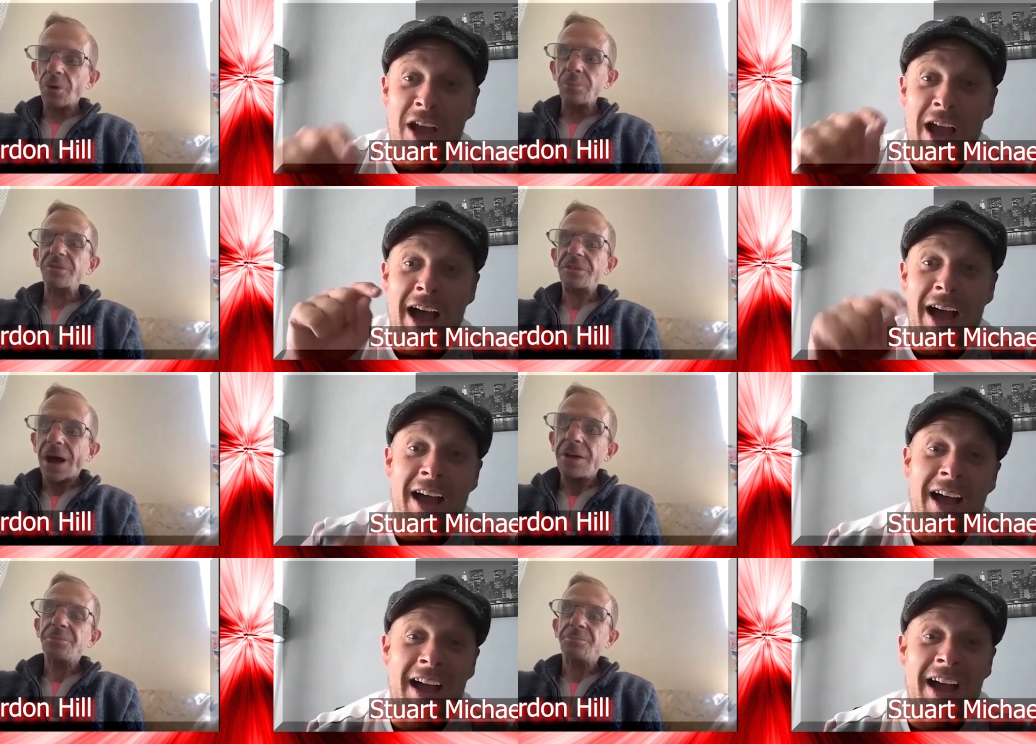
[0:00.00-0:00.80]
Speaker 1: That is proper,
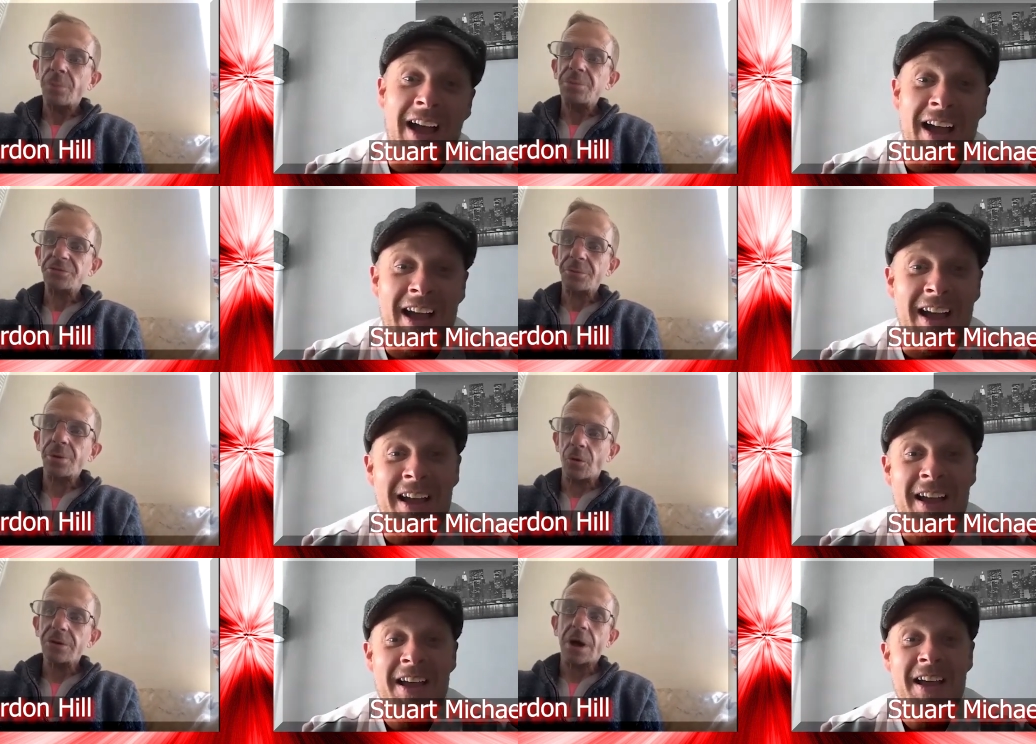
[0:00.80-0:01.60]
Speaker 2: that is proper
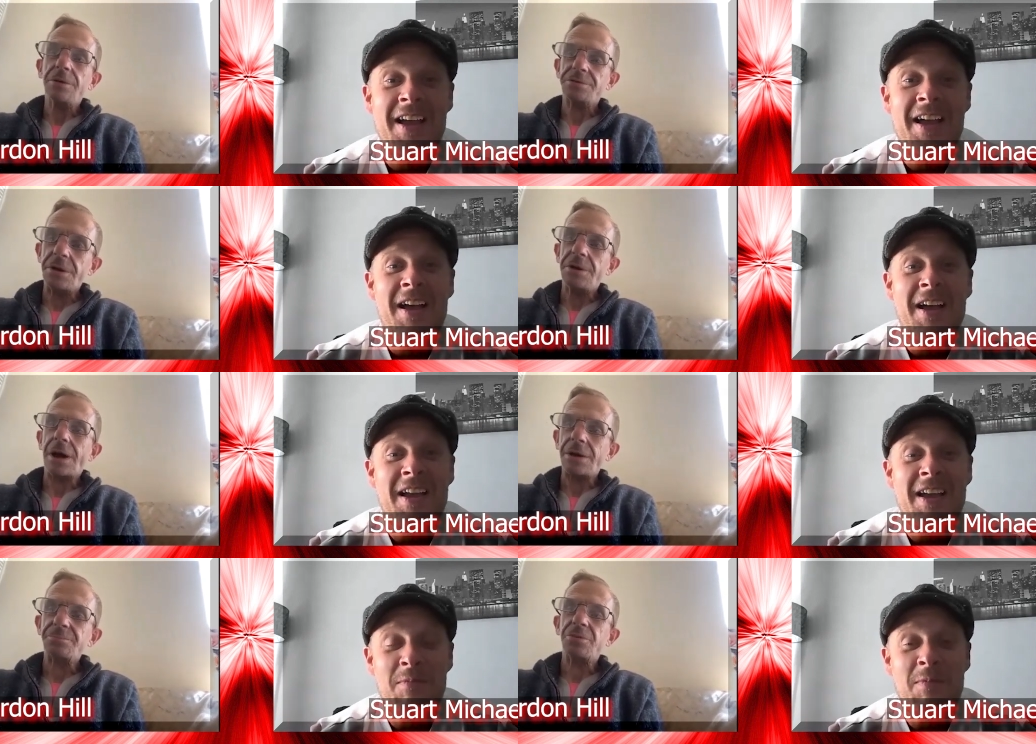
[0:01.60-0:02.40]
support though, isn't it?
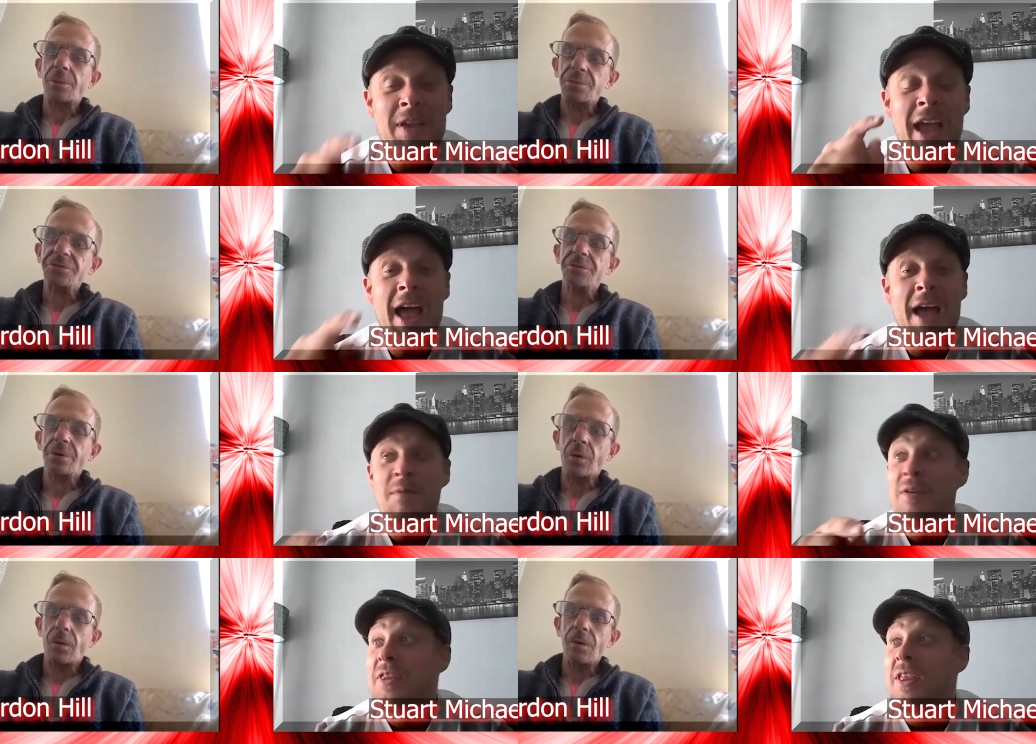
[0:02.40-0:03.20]
That is proper yeah,
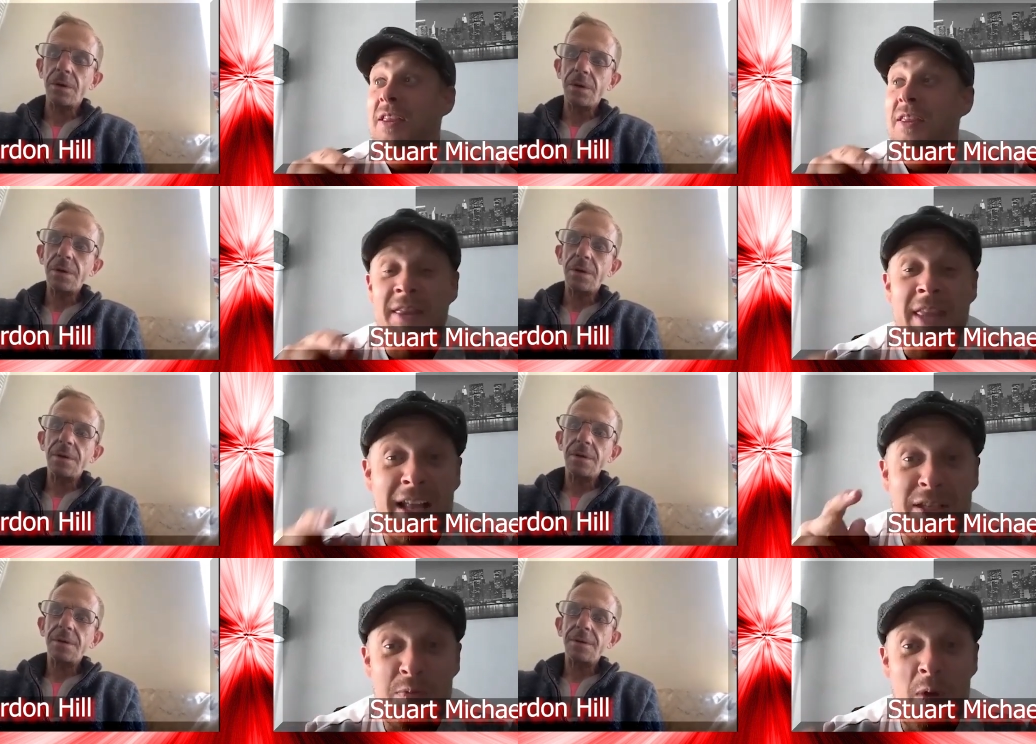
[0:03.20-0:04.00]

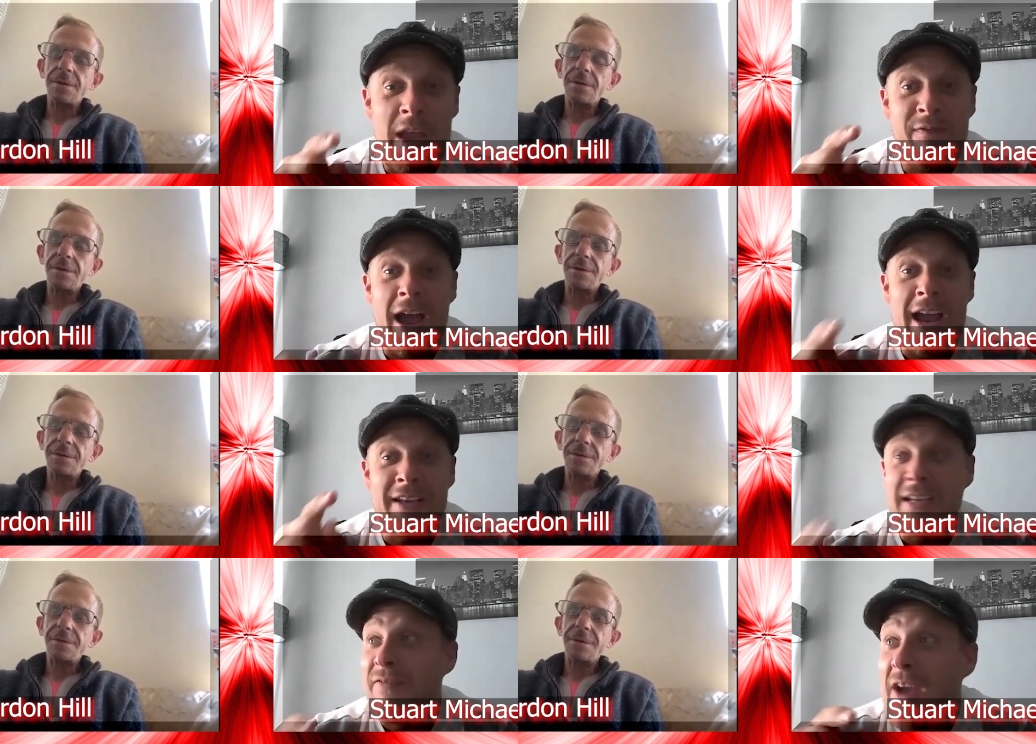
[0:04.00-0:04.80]
Speaker 1: that's what if I
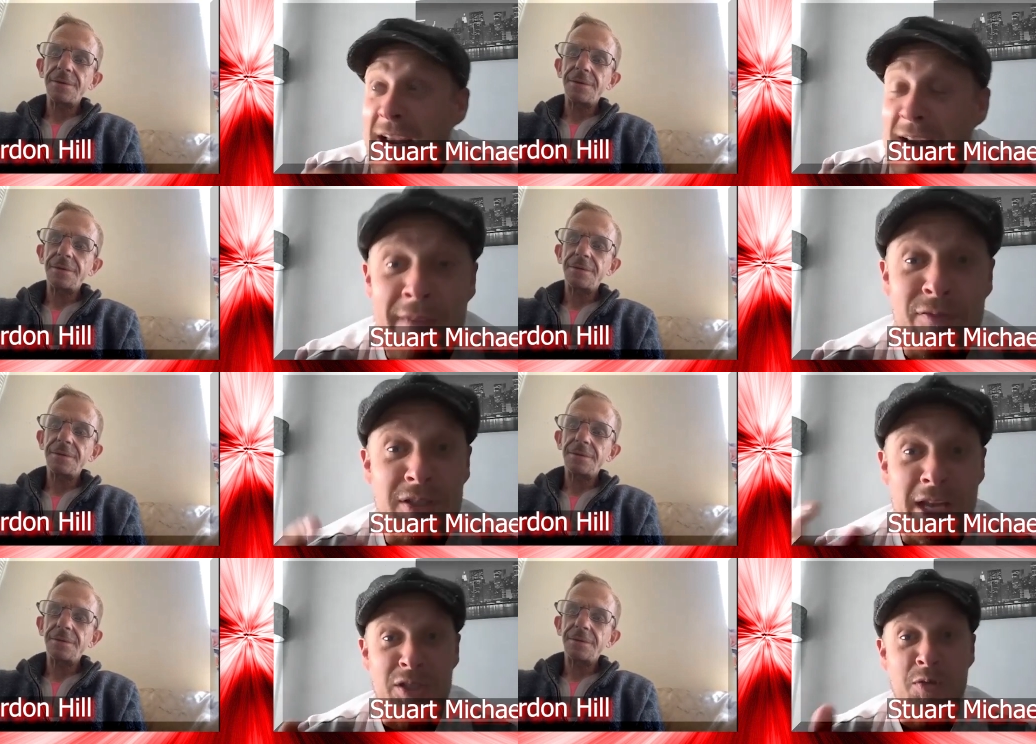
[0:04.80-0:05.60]
had if I I've
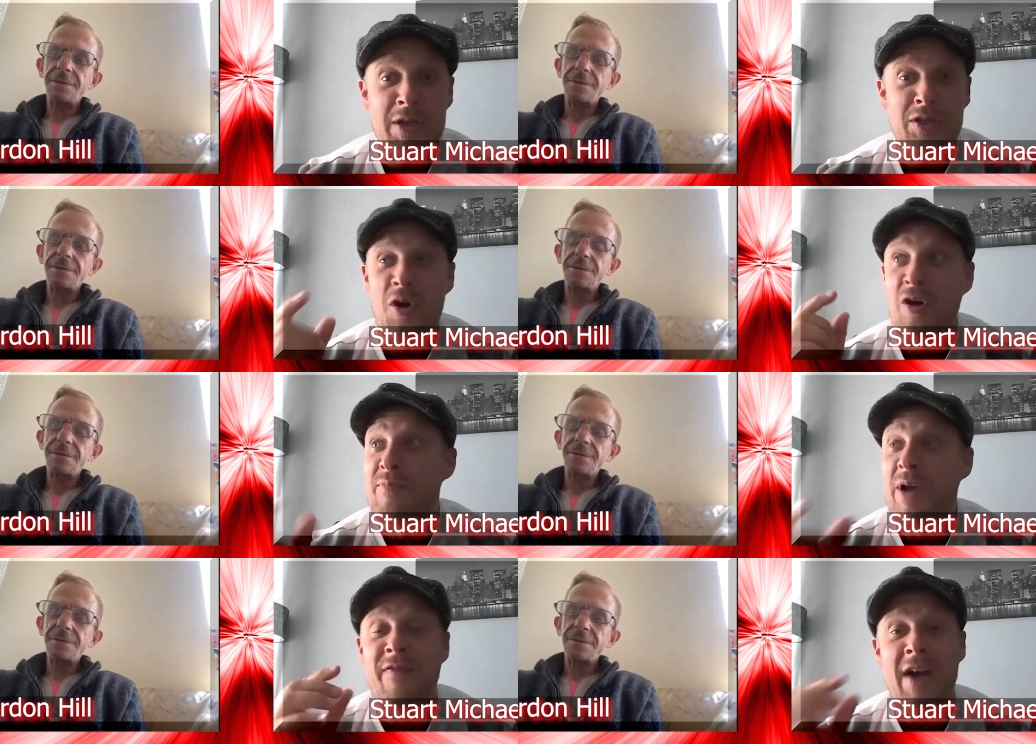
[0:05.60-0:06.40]
just had twins,
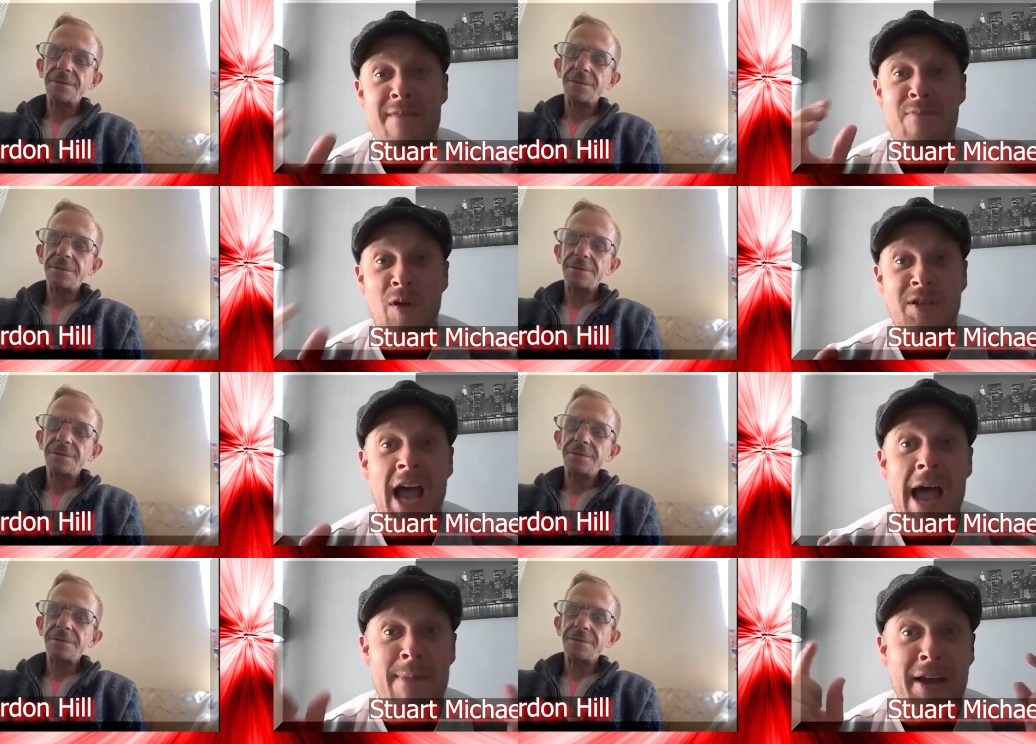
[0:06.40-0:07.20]
Gordon, but if I had more
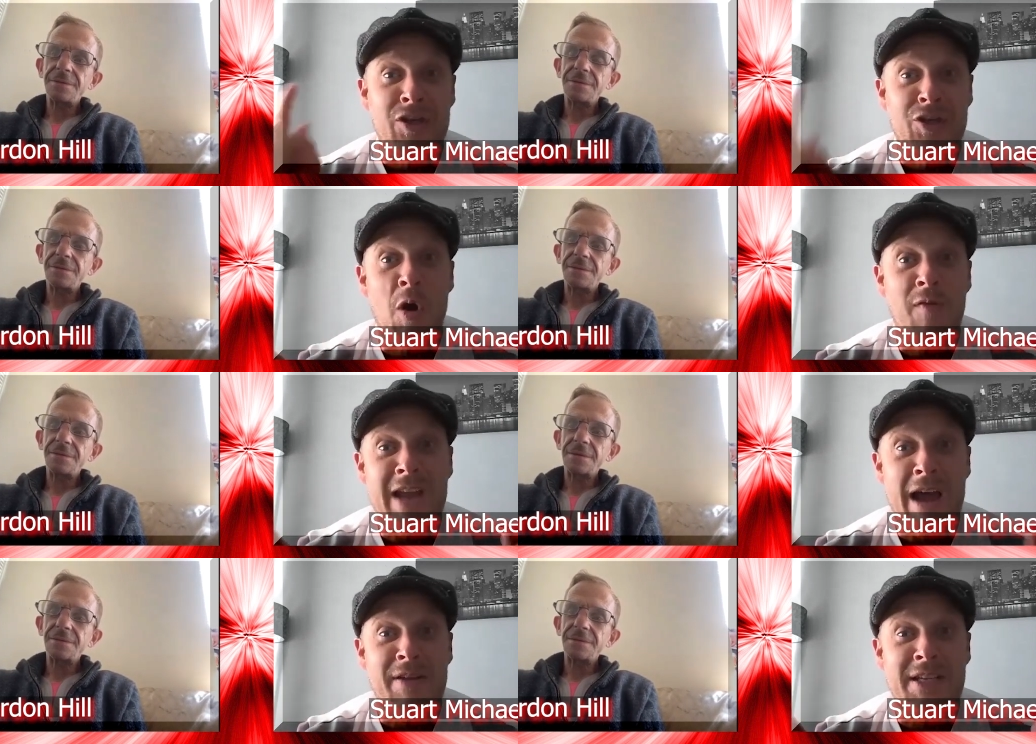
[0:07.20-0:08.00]
time, I'd have drove
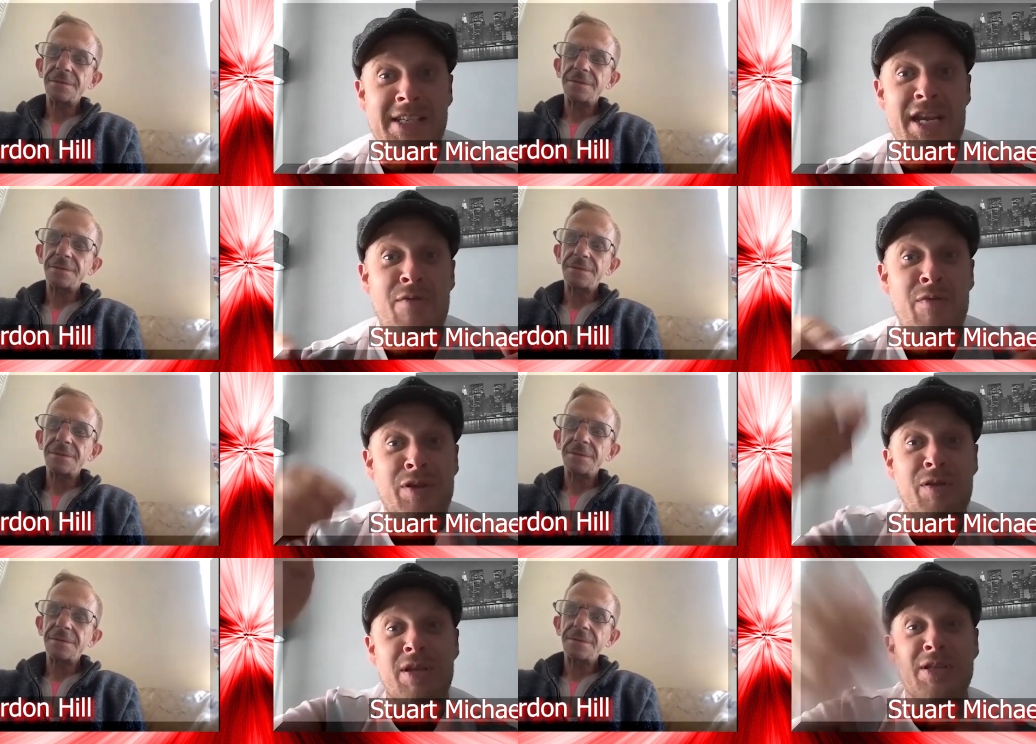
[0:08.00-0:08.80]
down to see you and
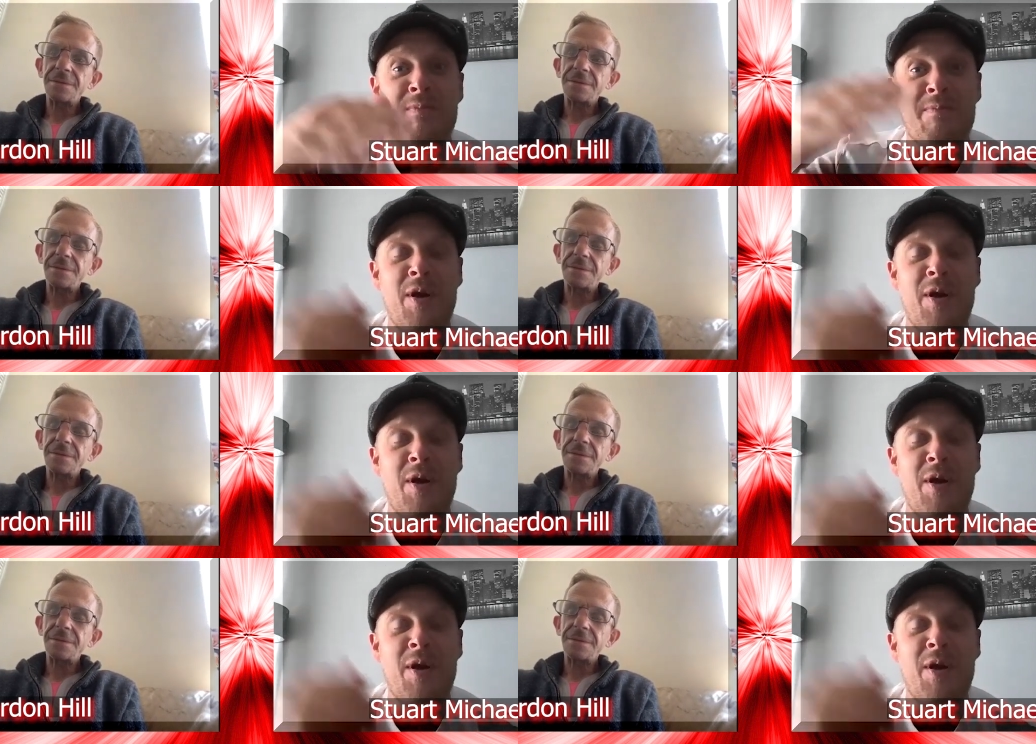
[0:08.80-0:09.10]
do this in